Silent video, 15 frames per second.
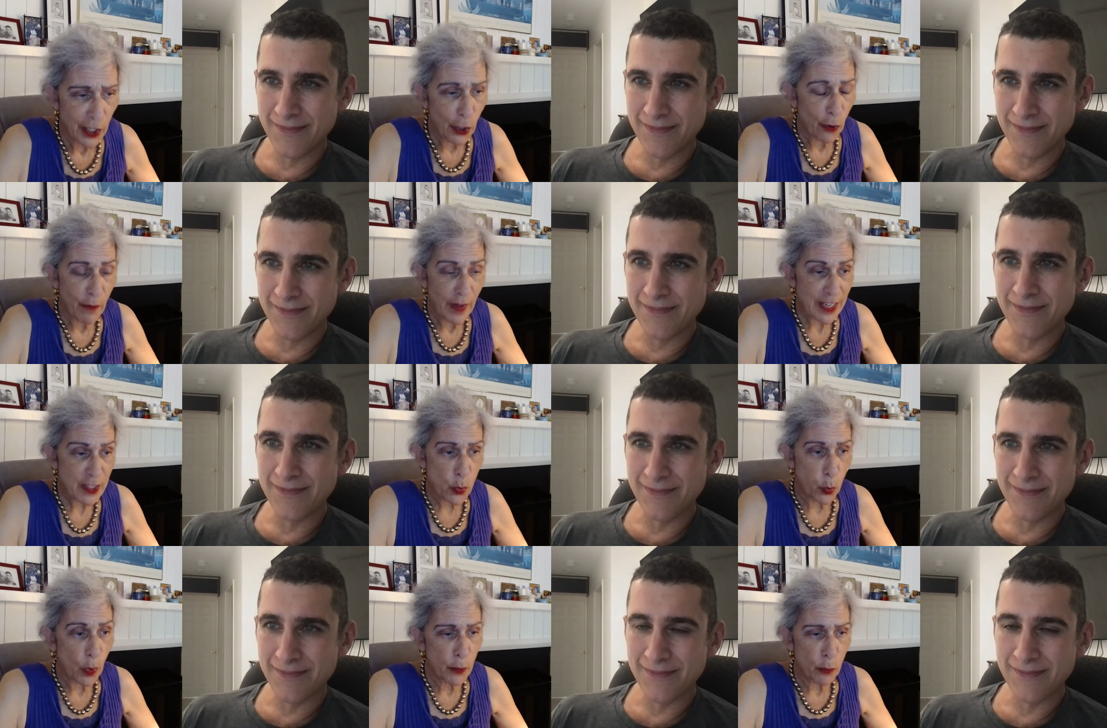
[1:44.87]
Speaker 1: You know,
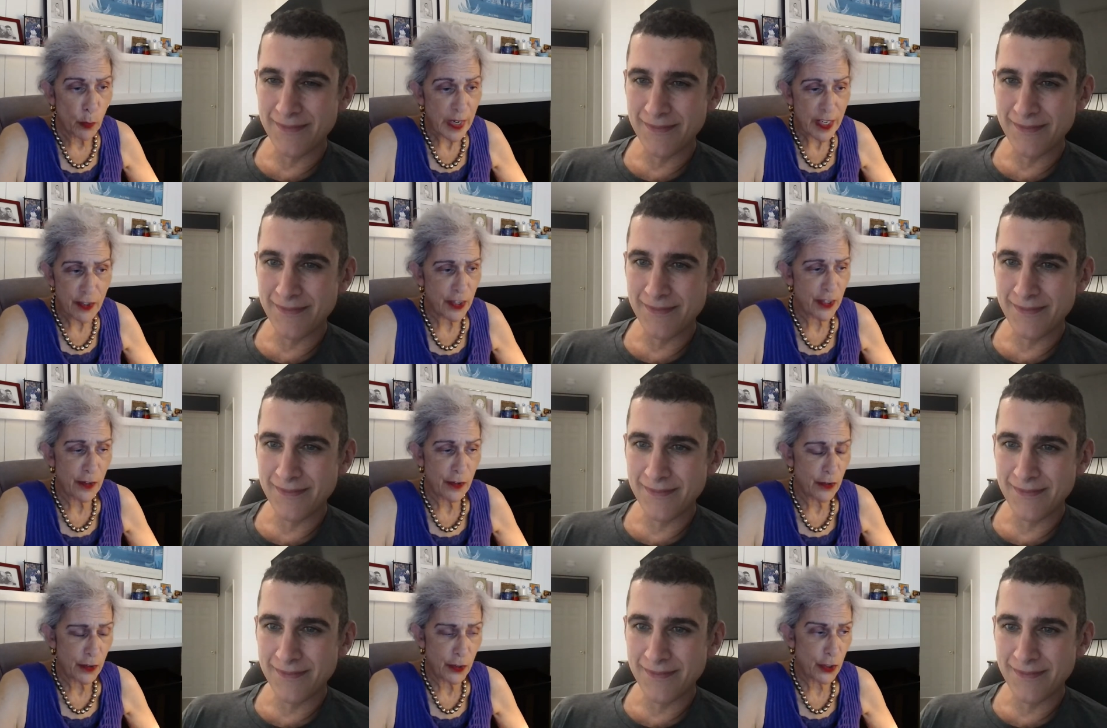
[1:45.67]
that's one
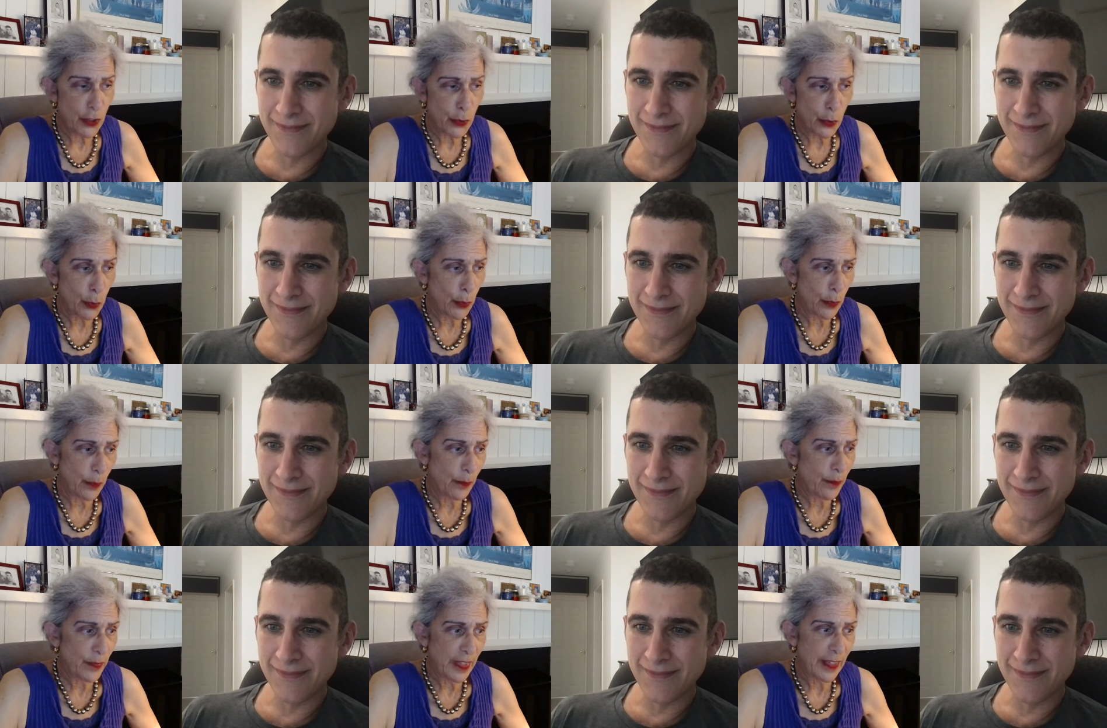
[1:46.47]
reason
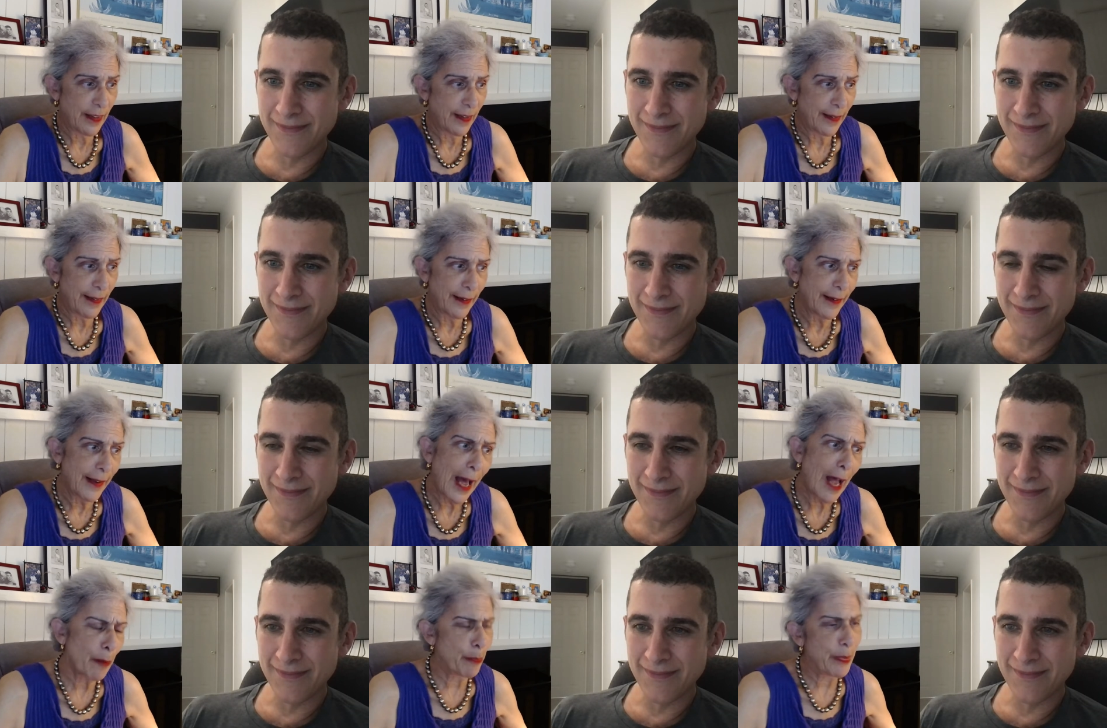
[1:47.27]
to
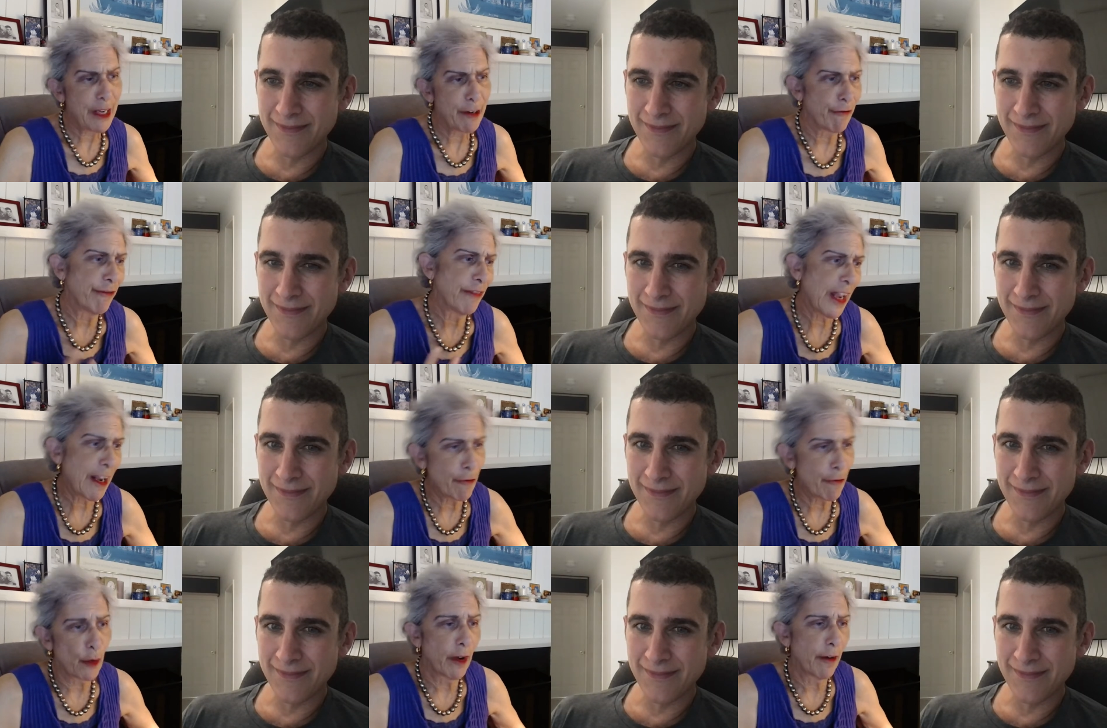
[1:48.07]
not be in
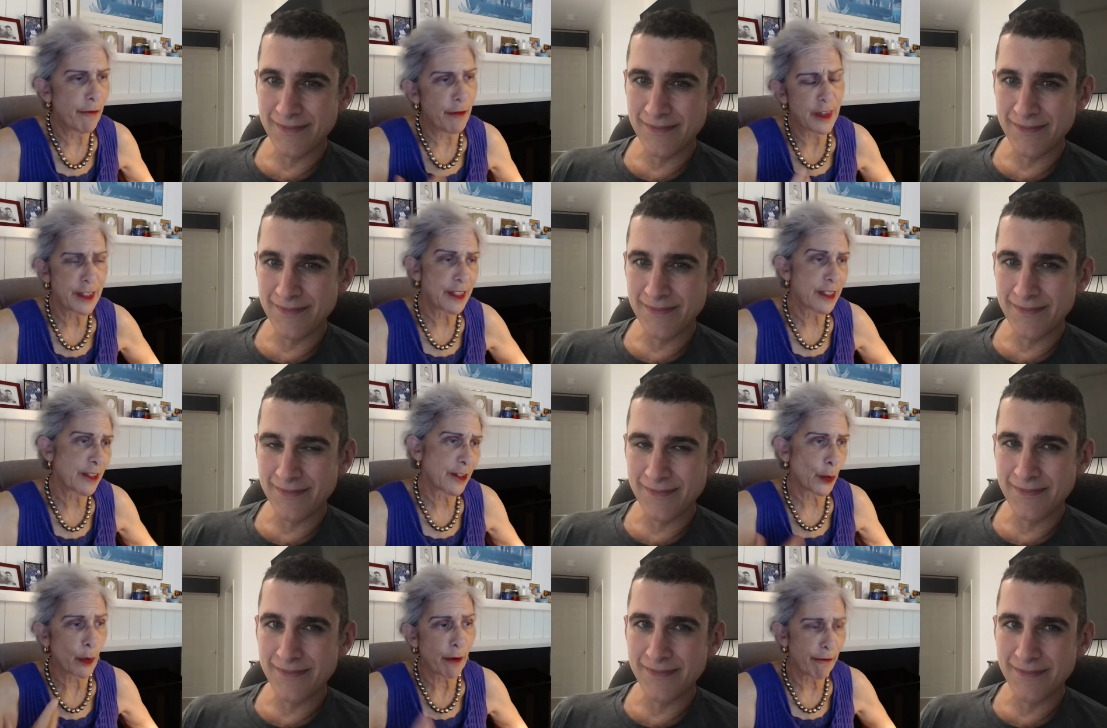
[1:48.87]
favor of this
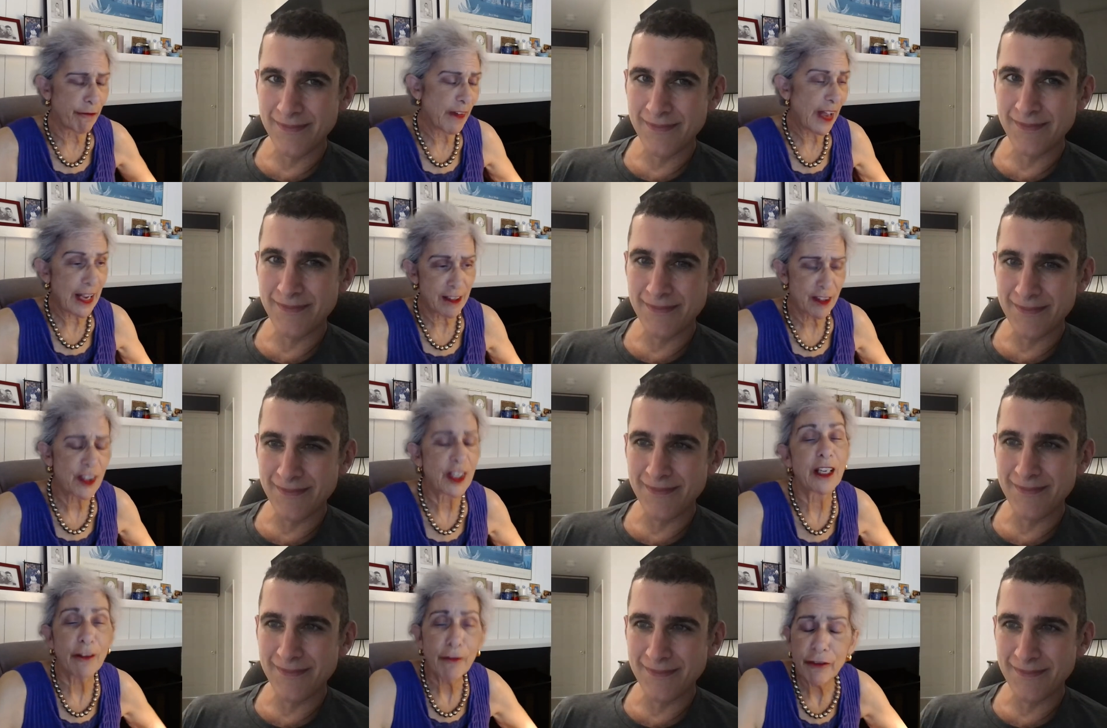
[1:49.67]
sort of
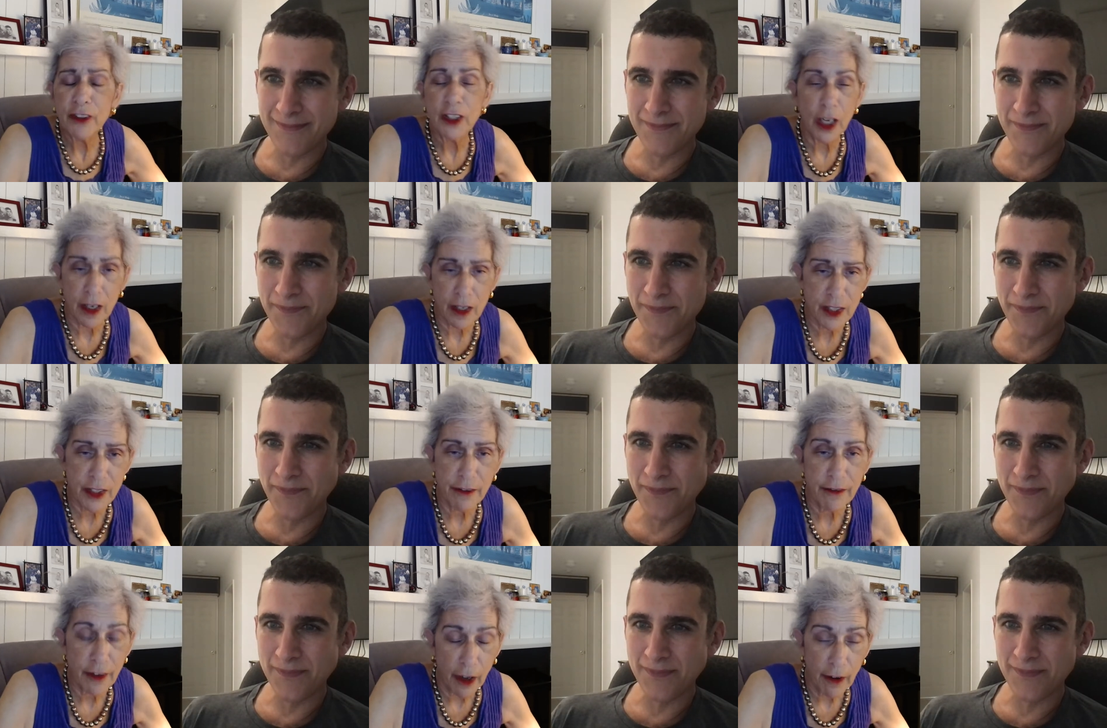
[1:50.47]
vast
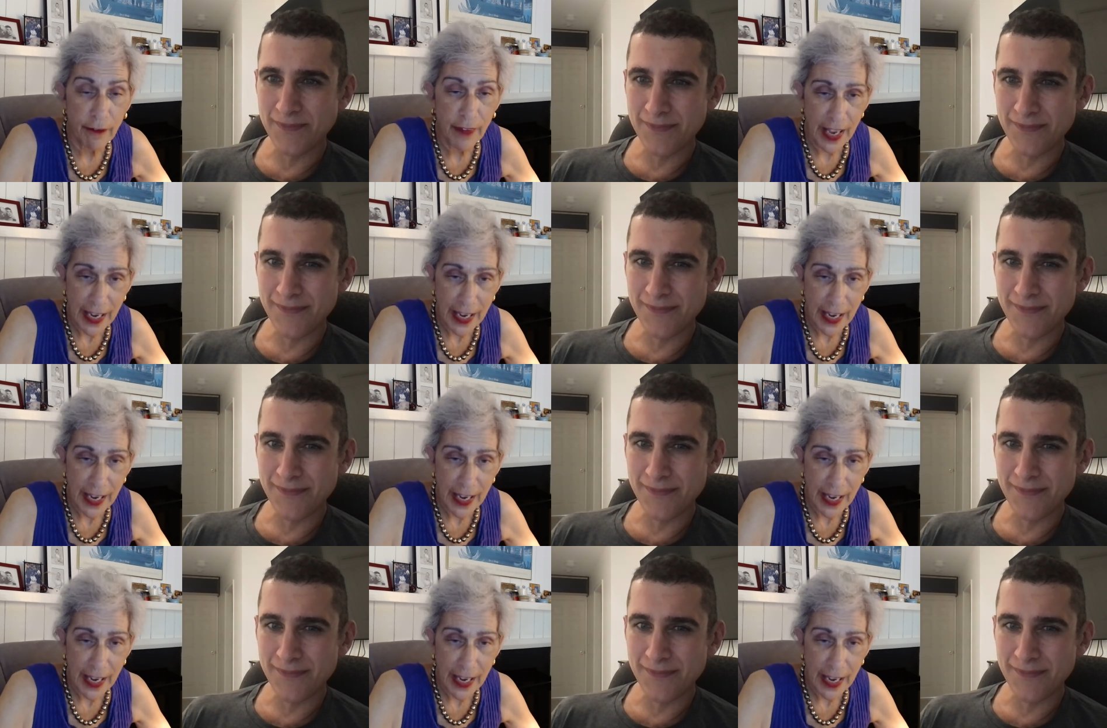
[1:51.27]
influx of, of